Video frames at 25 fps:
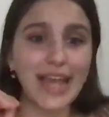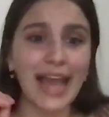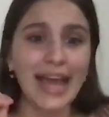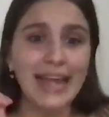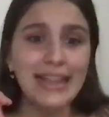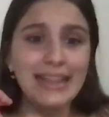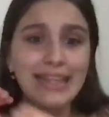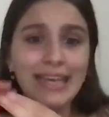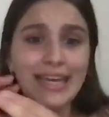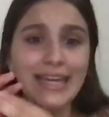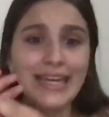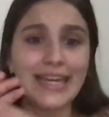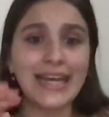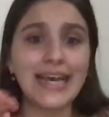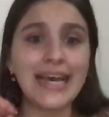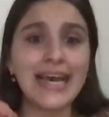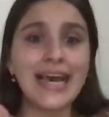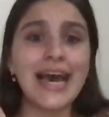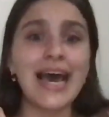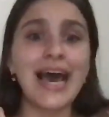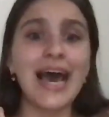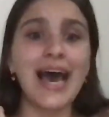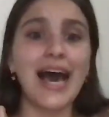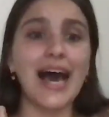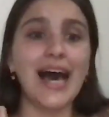And then,
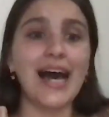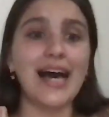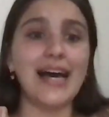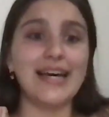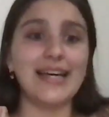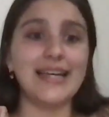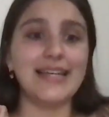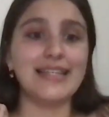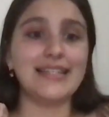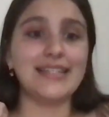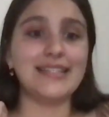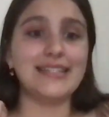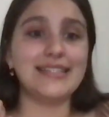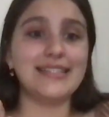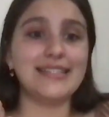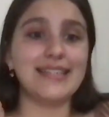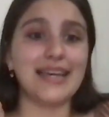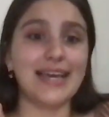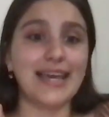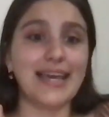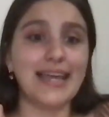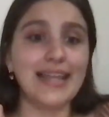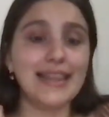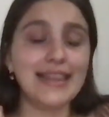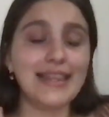
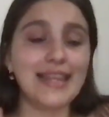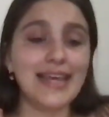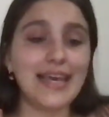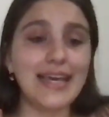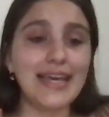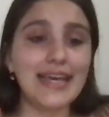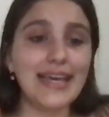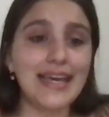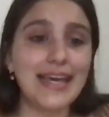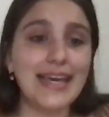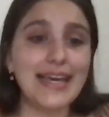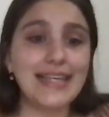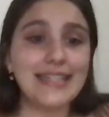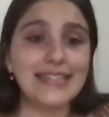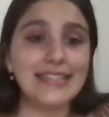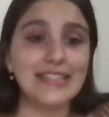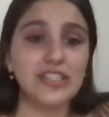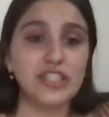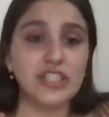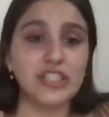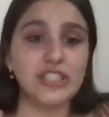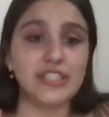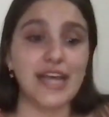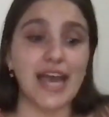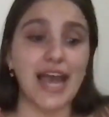second thing is
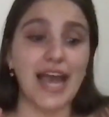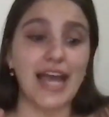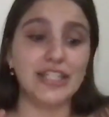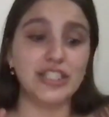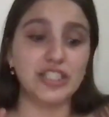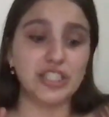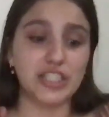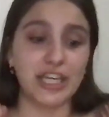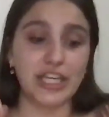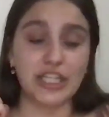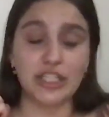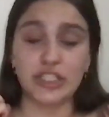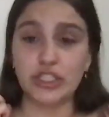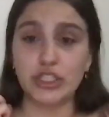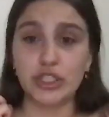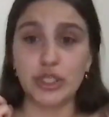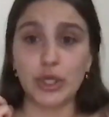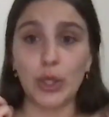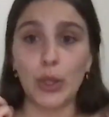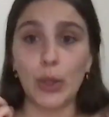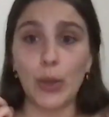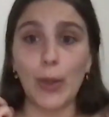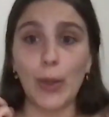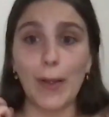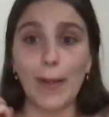just
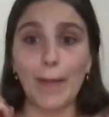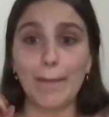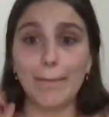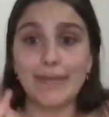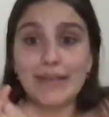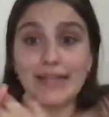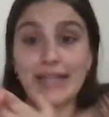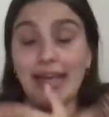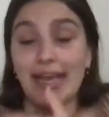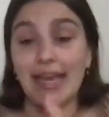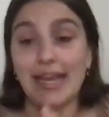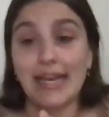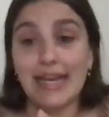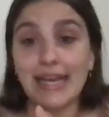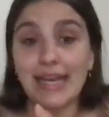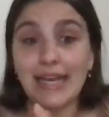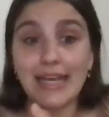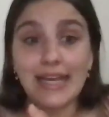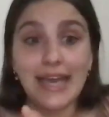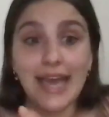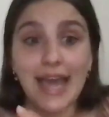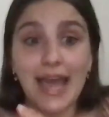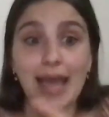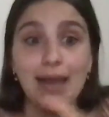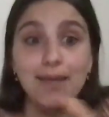educational
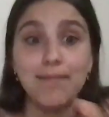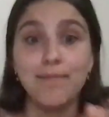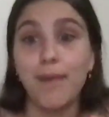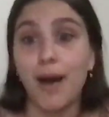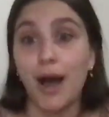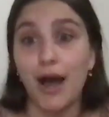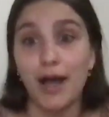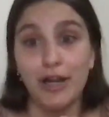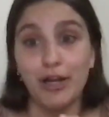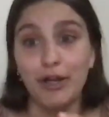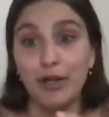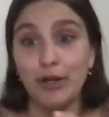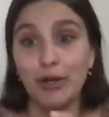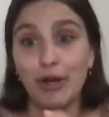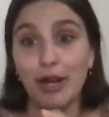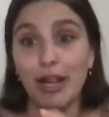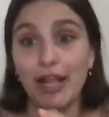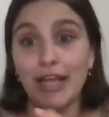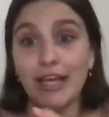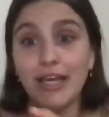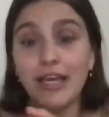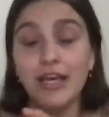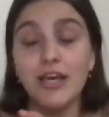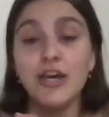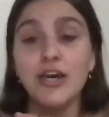planning and
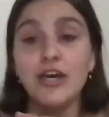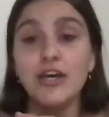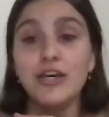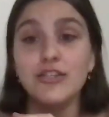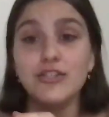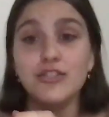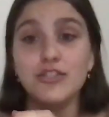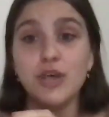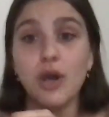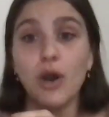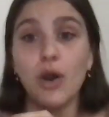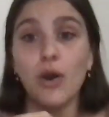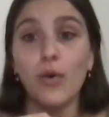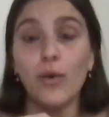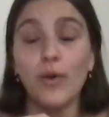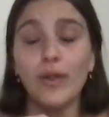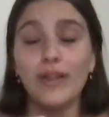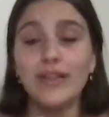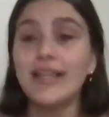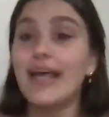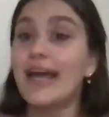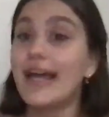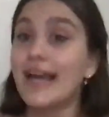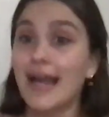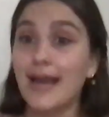monitoring. So,
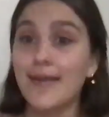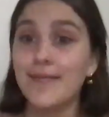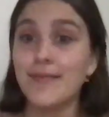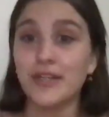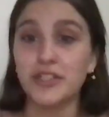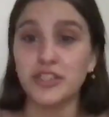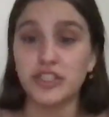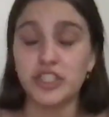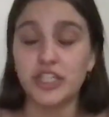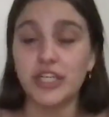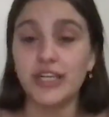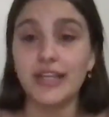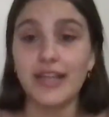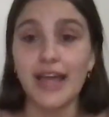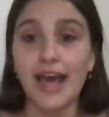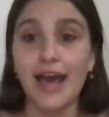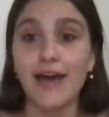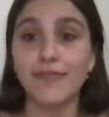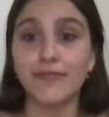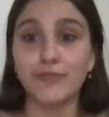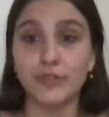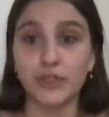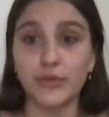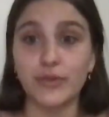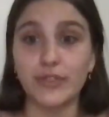like I mentioned,
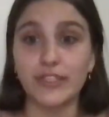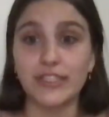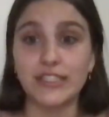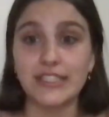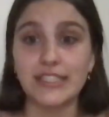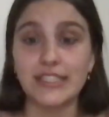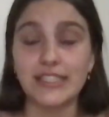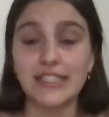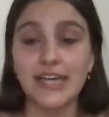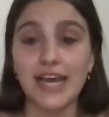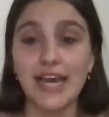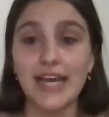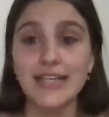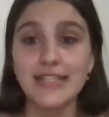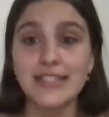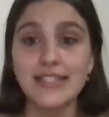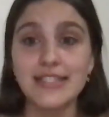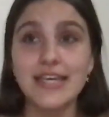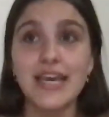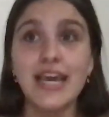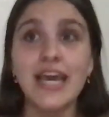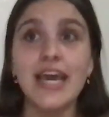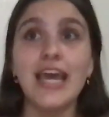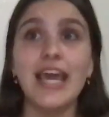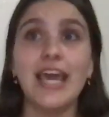that fluency
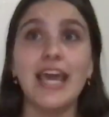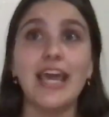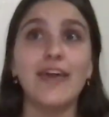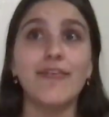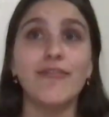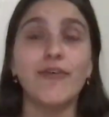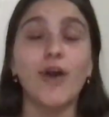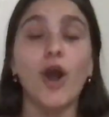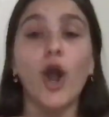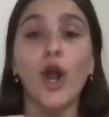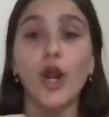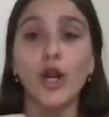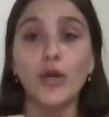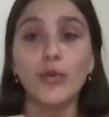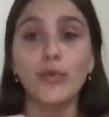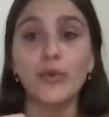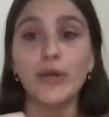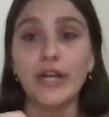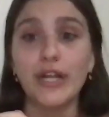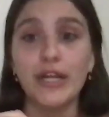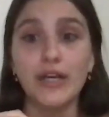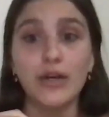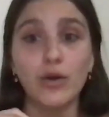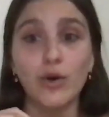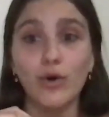test, if our
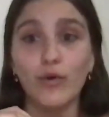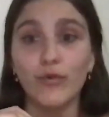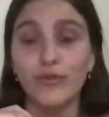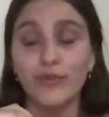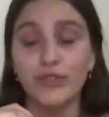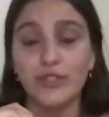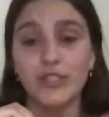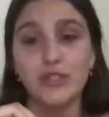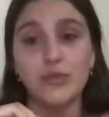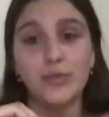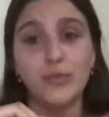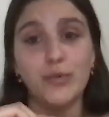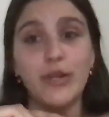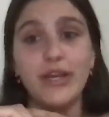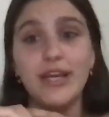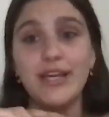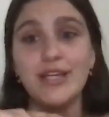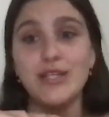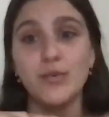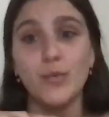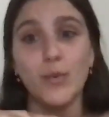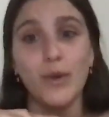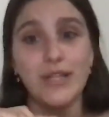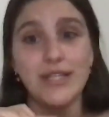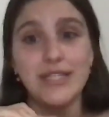reading goal for the spring
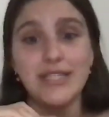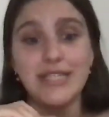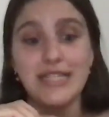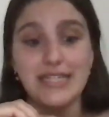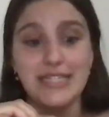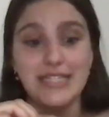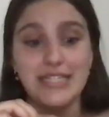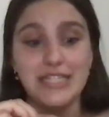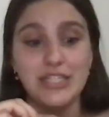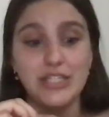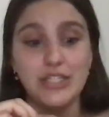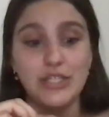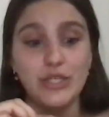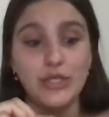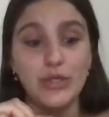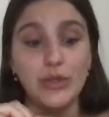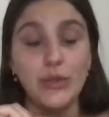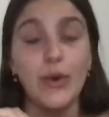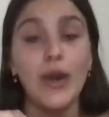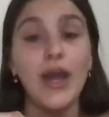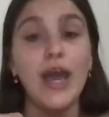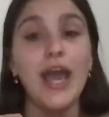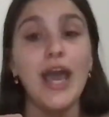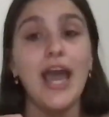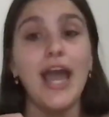is
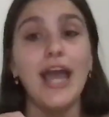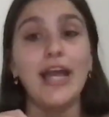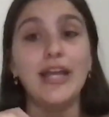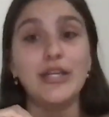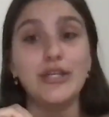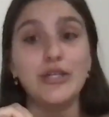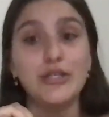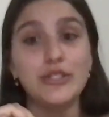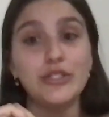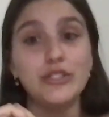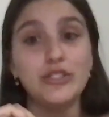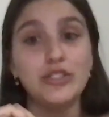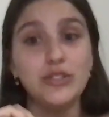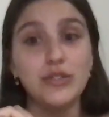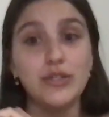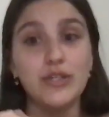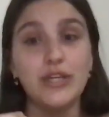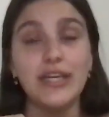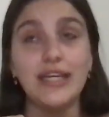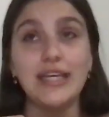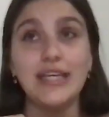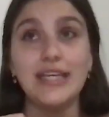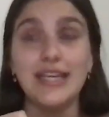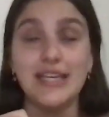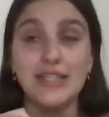162 and your
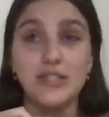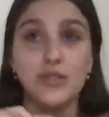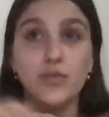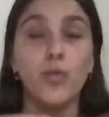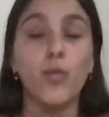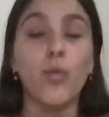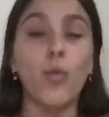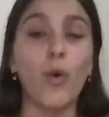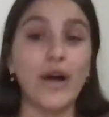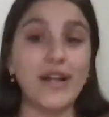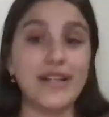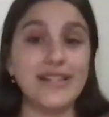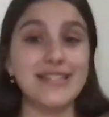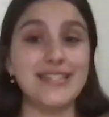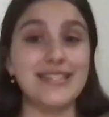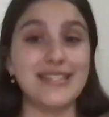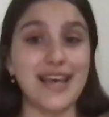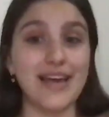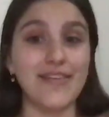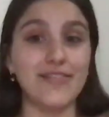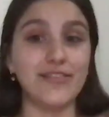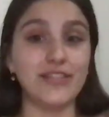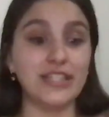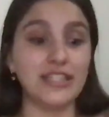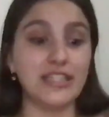student gets
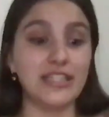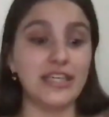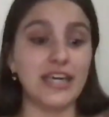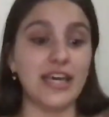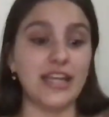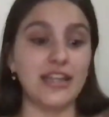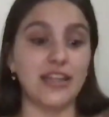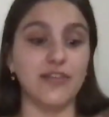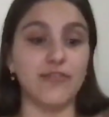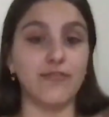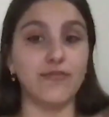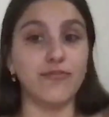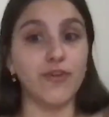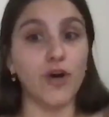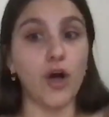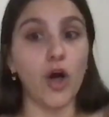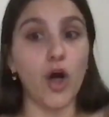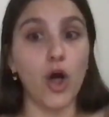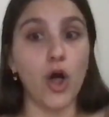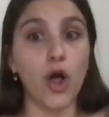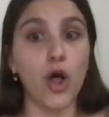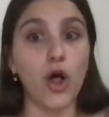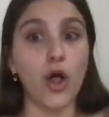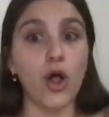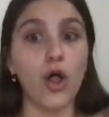170 in the
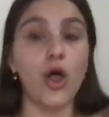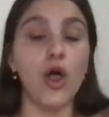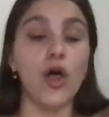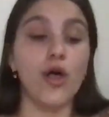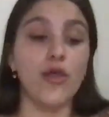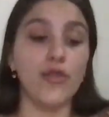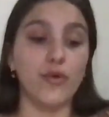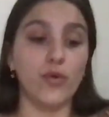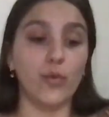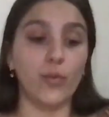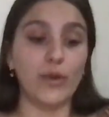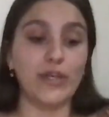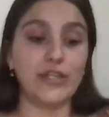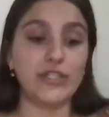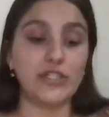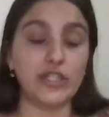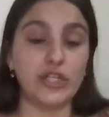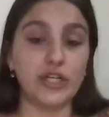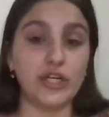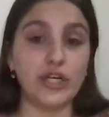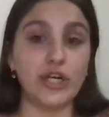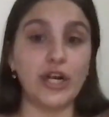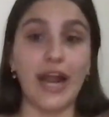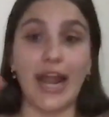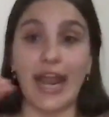fall, the
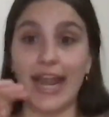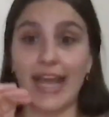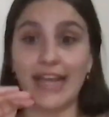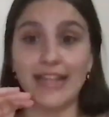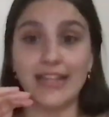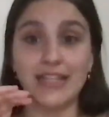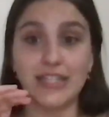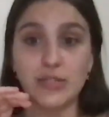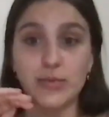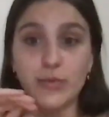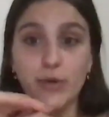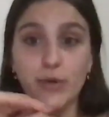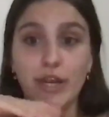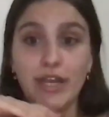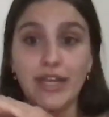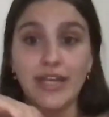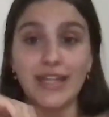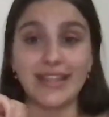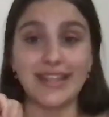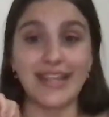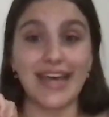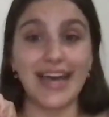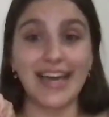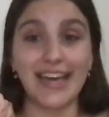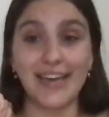winter, and the
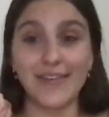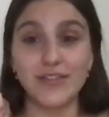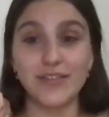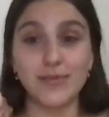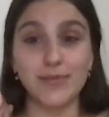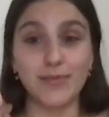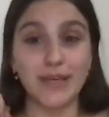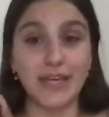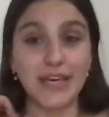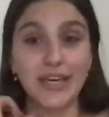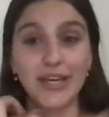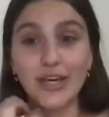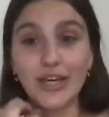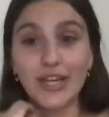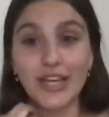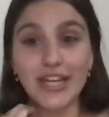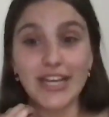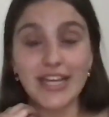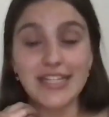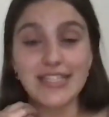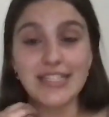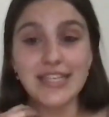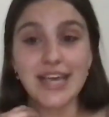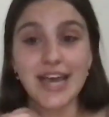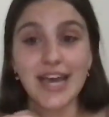spring, that gives me a good
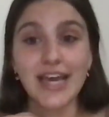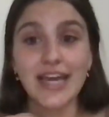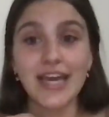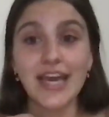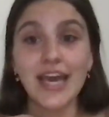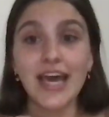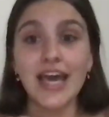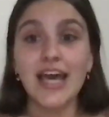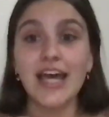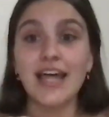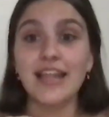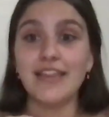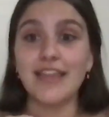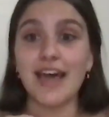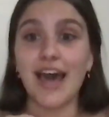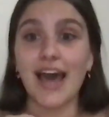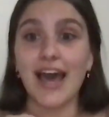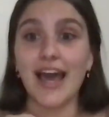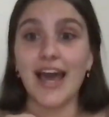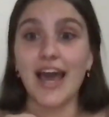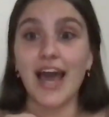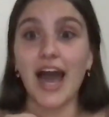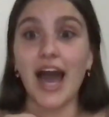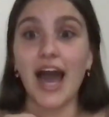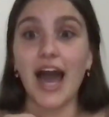insight
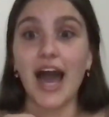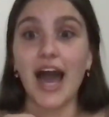that